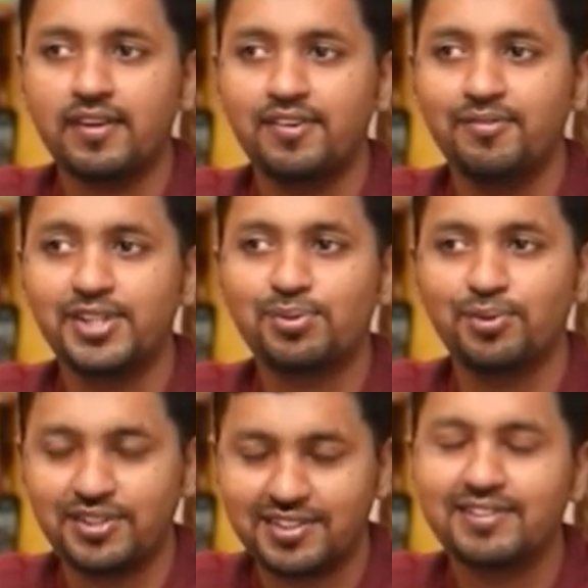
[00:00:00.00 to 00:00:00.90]
which
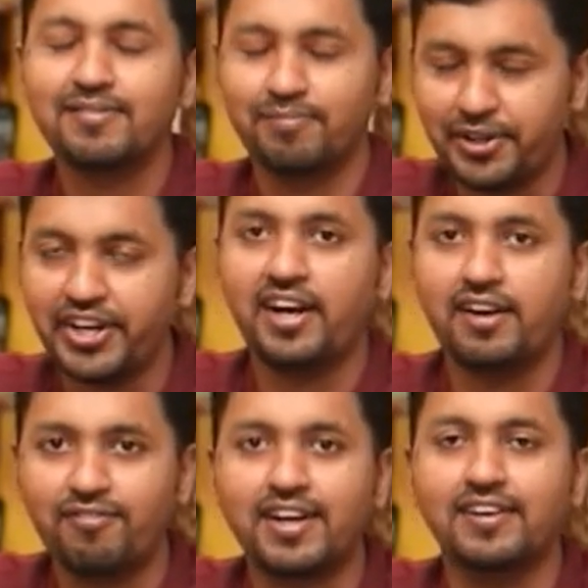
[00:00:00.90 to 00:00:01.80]
was pretty
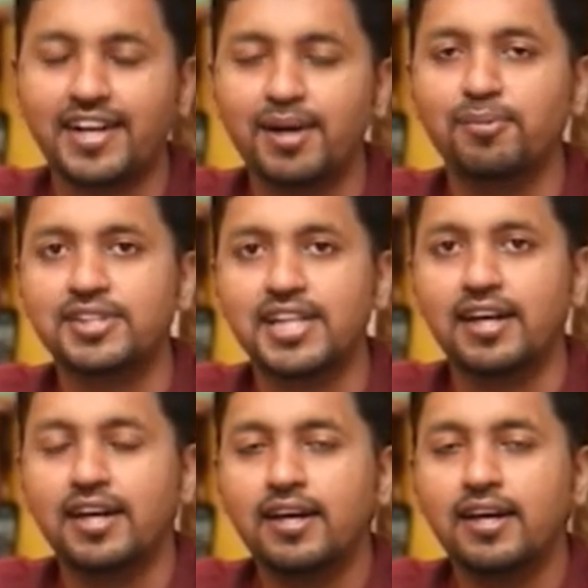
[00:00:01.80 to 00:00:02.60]
difficult, I would say.